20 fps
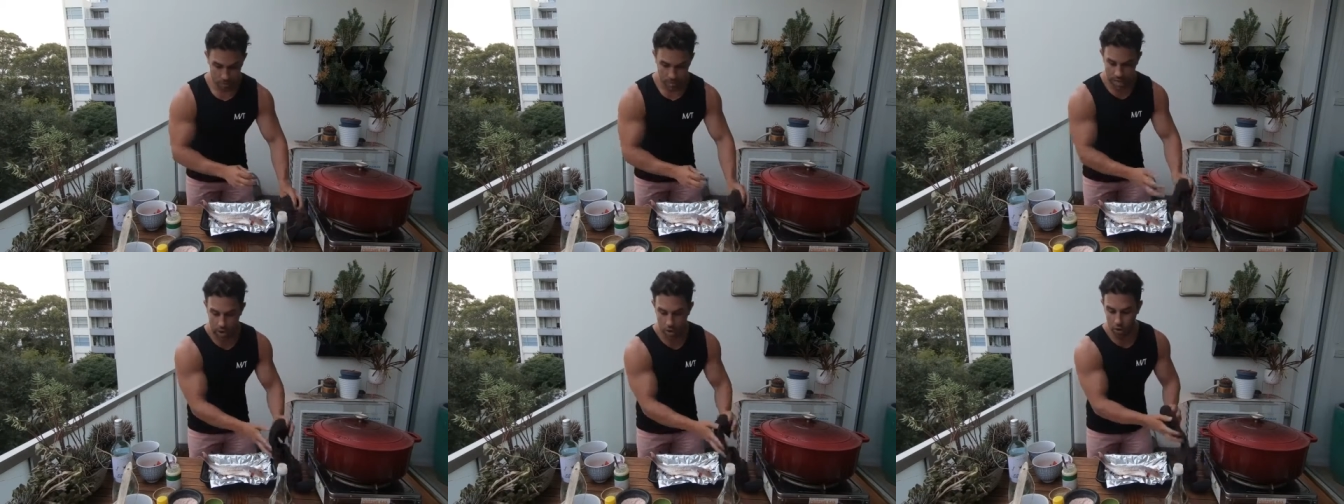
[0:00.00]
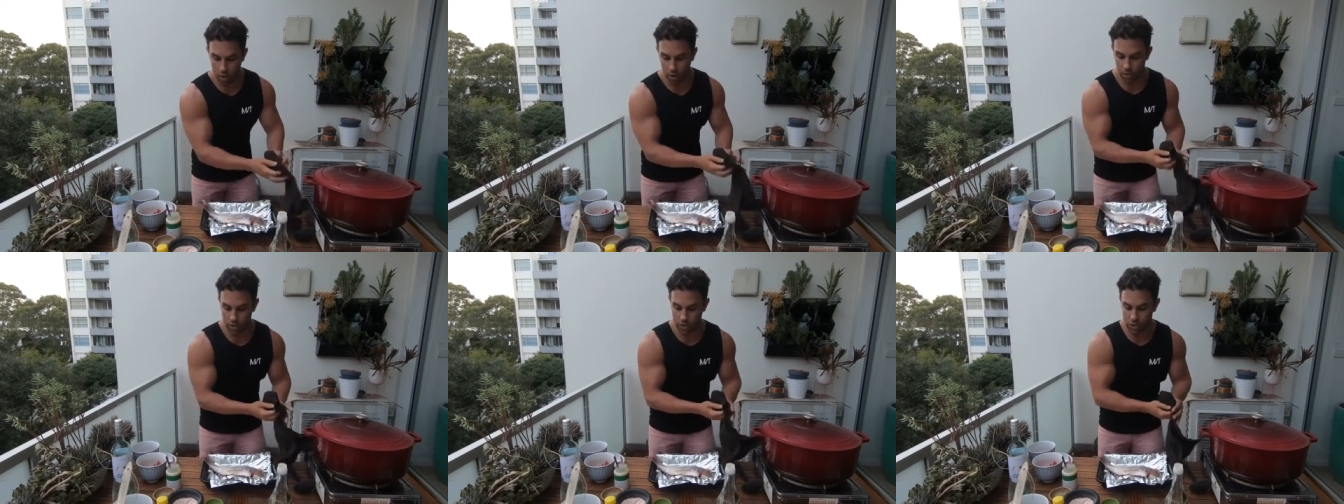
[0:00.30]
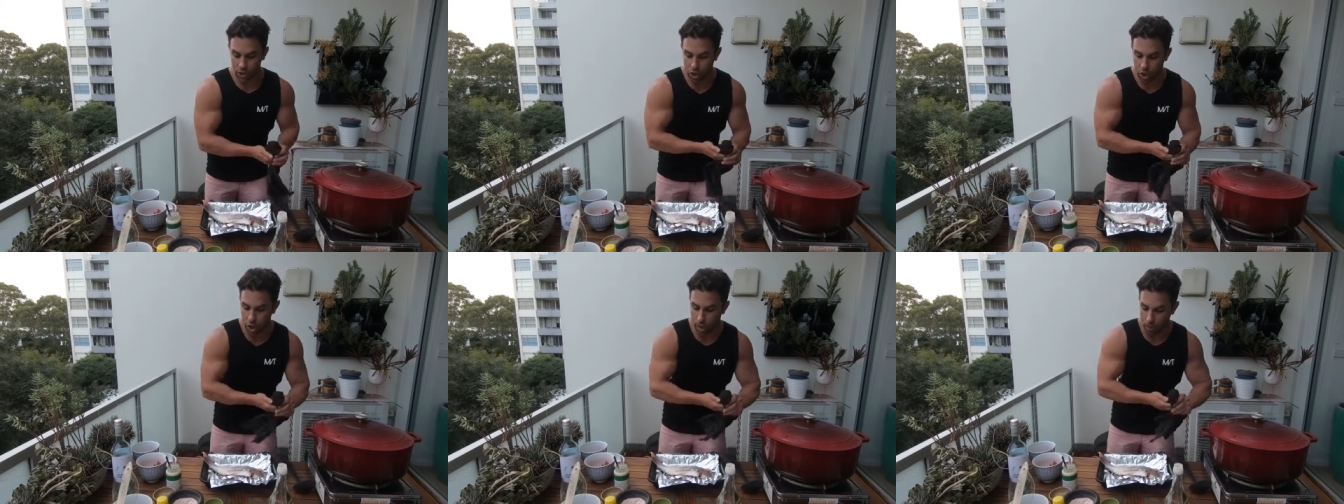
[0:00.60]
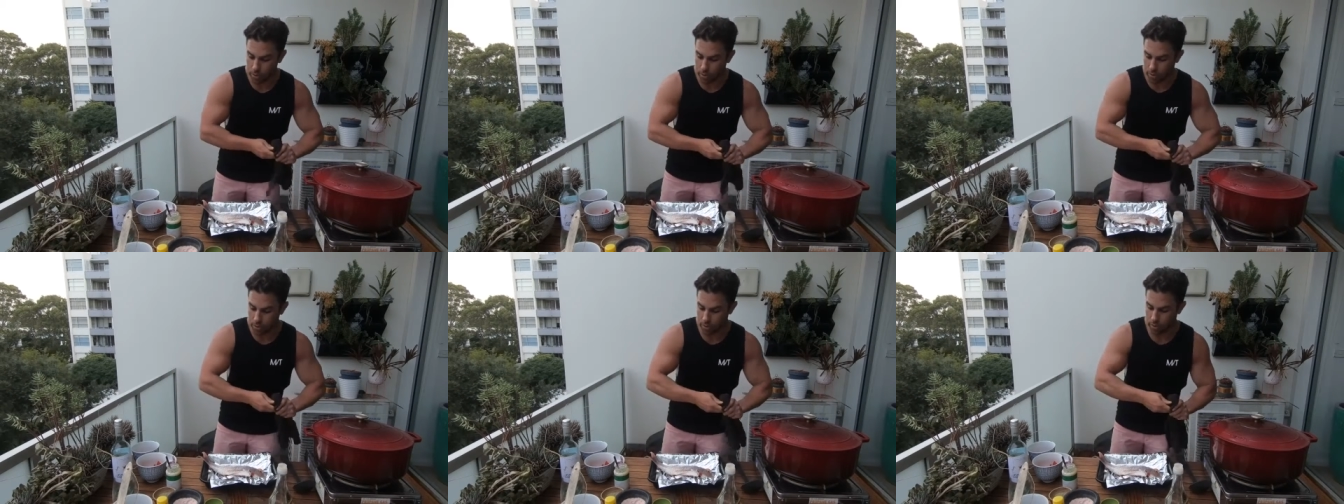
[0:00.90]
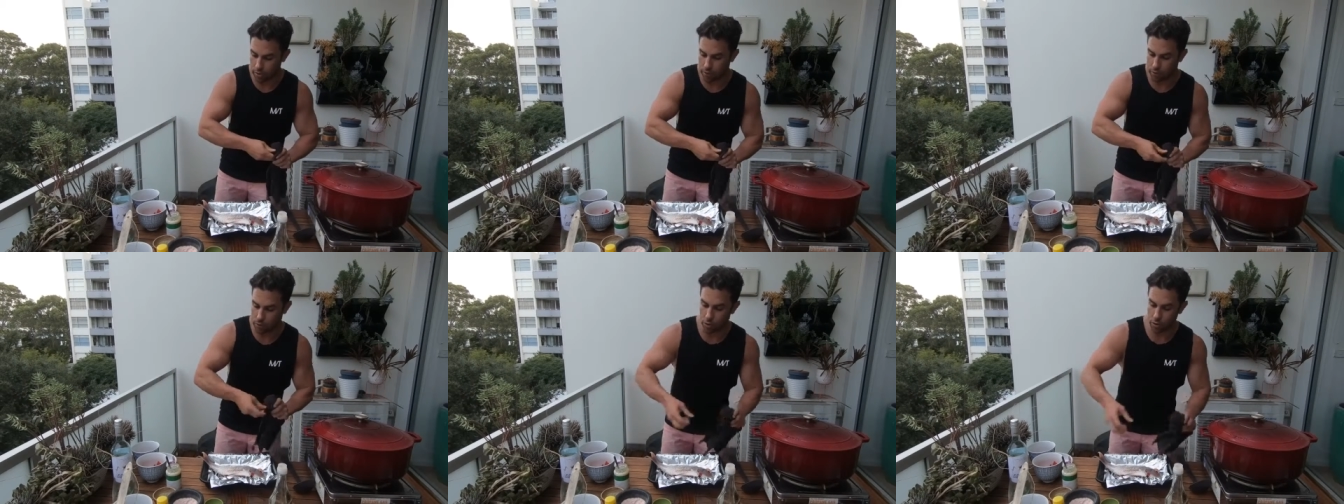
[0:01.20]
now on the top,
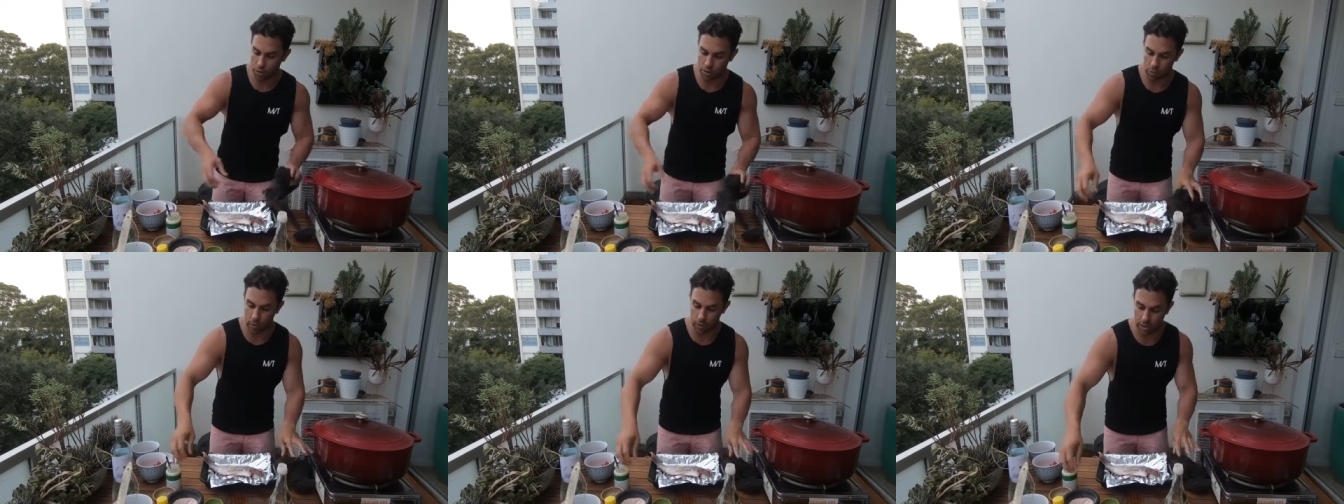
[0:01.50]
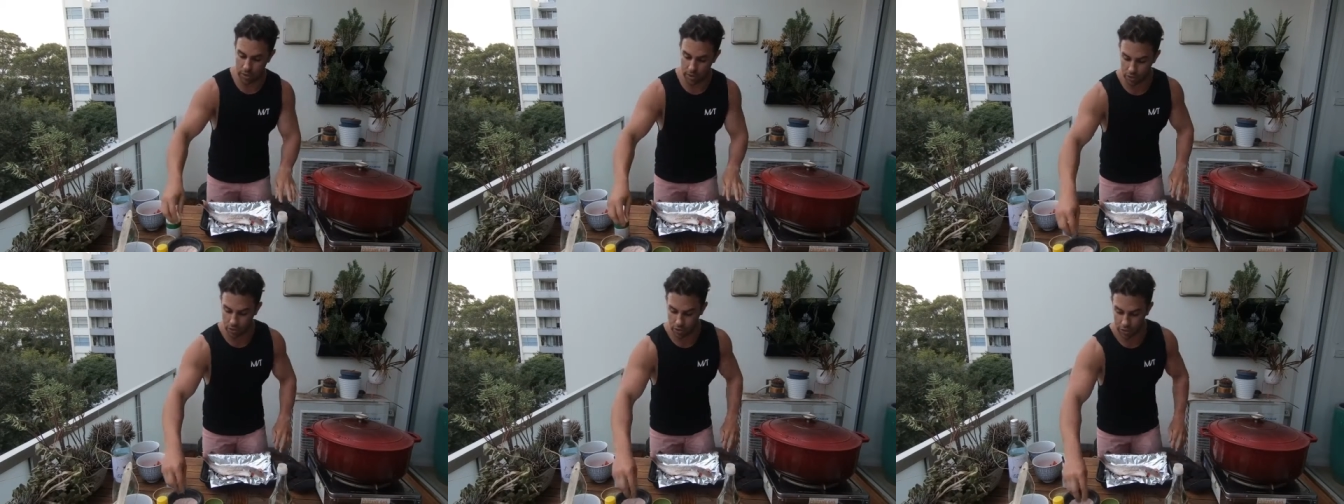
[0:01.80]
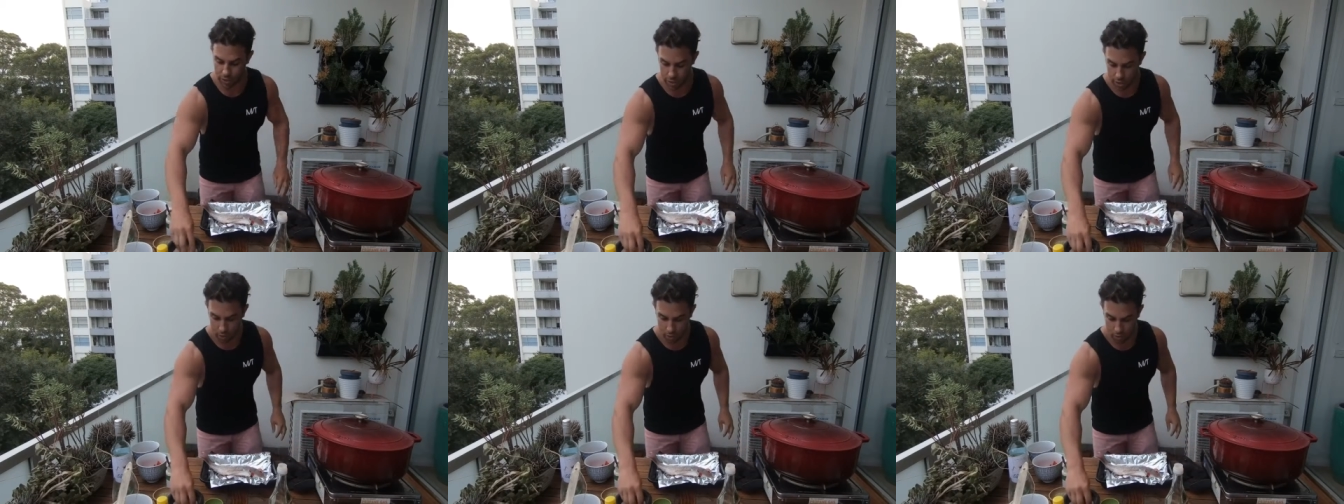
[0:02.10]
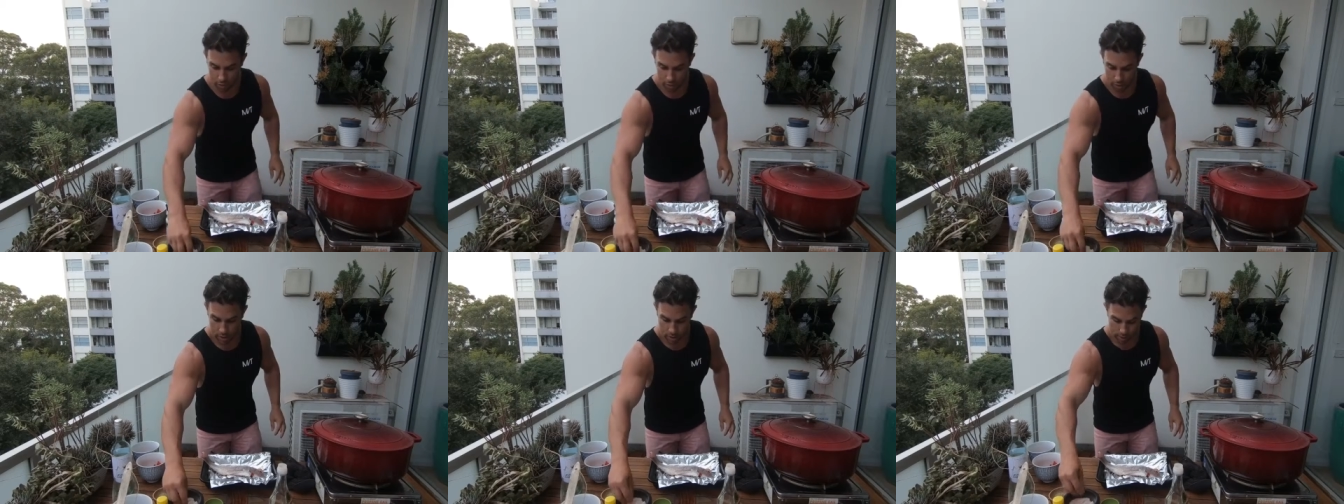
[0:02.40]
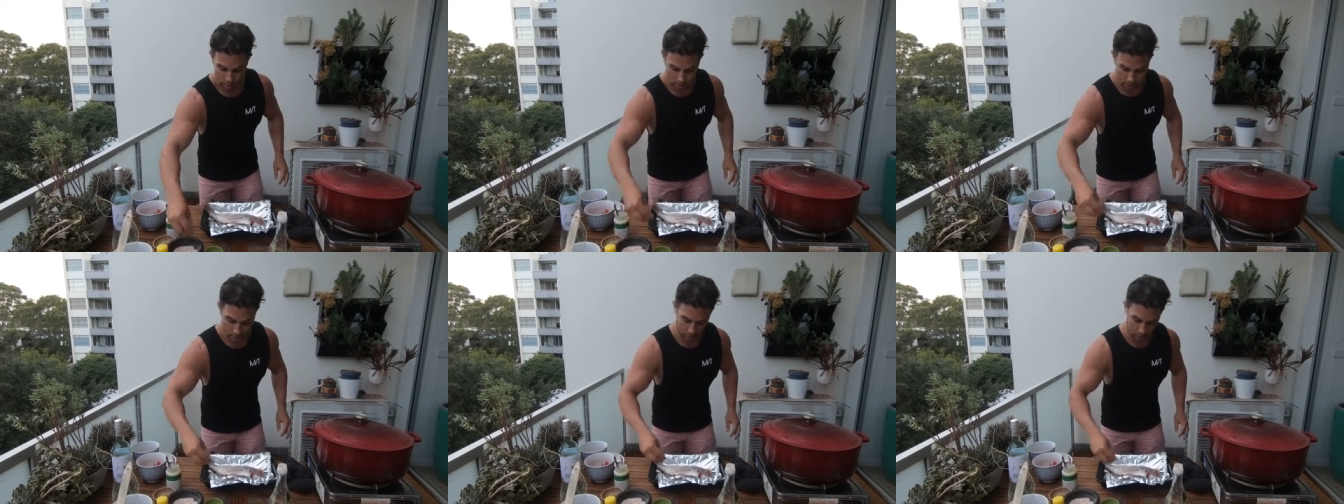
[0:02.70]
of course, we're going to do the old
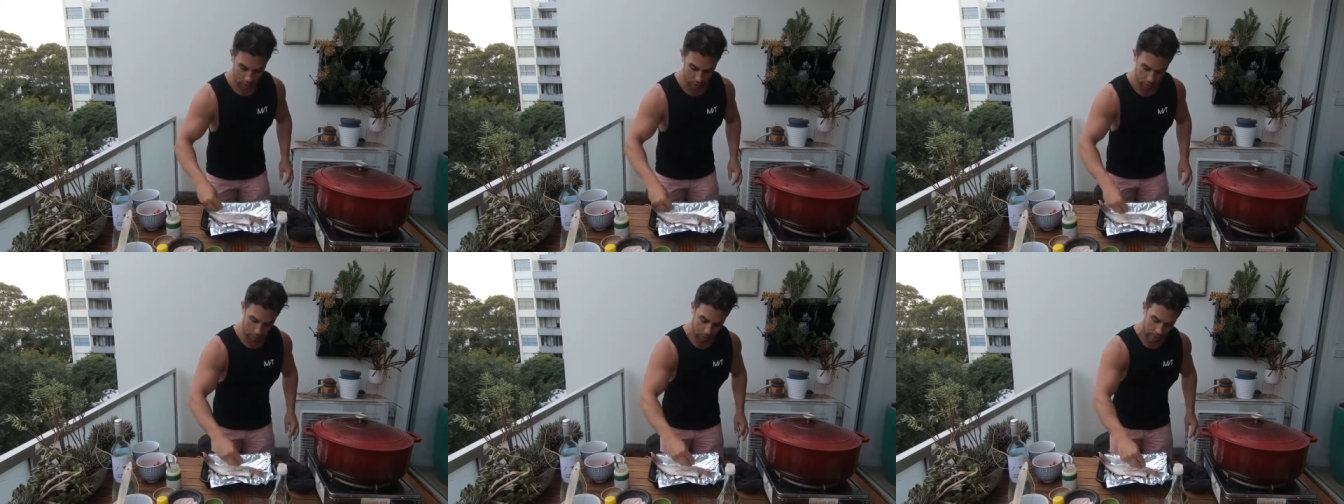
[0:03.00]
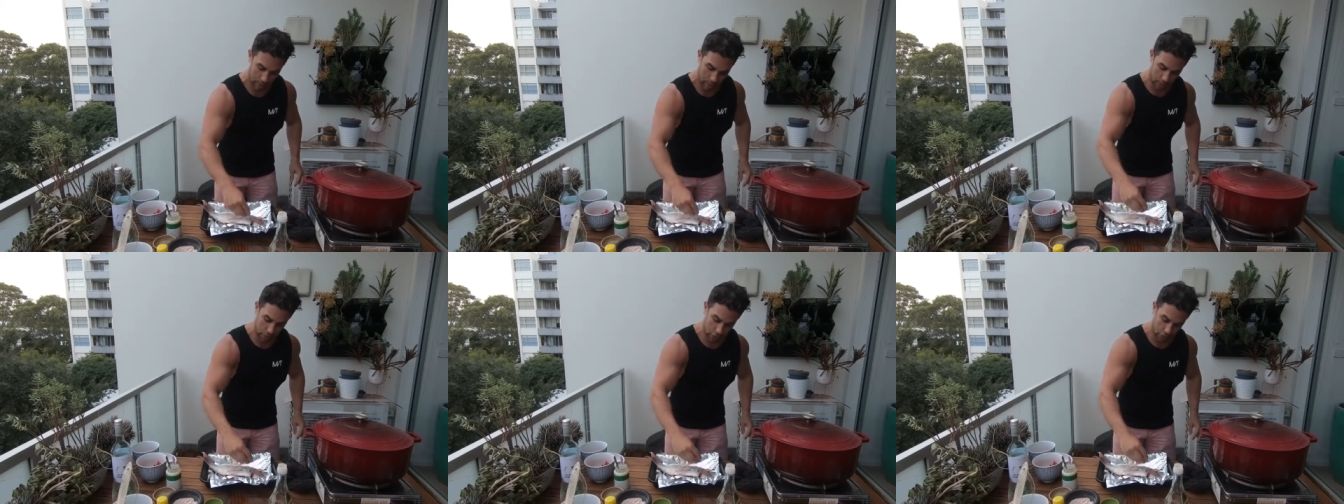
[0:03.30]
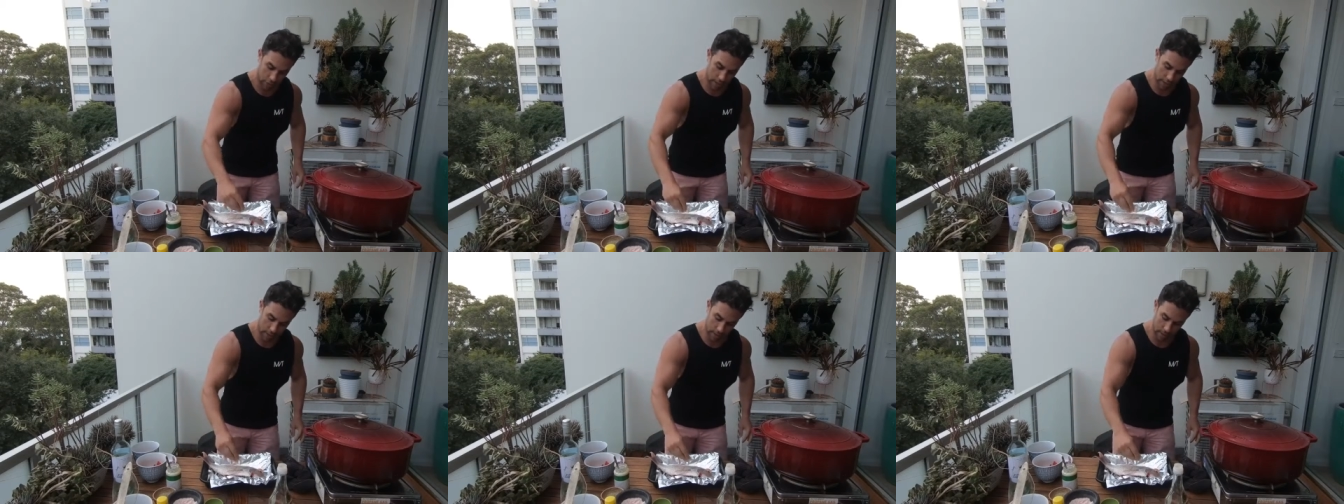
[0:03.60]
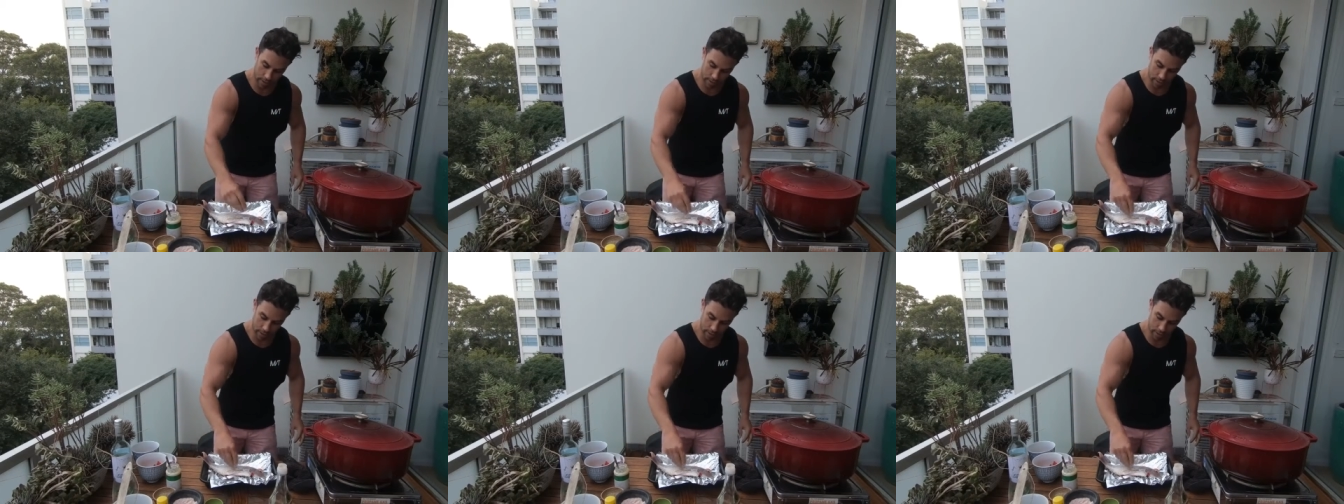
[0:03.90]
salt and pepper trick.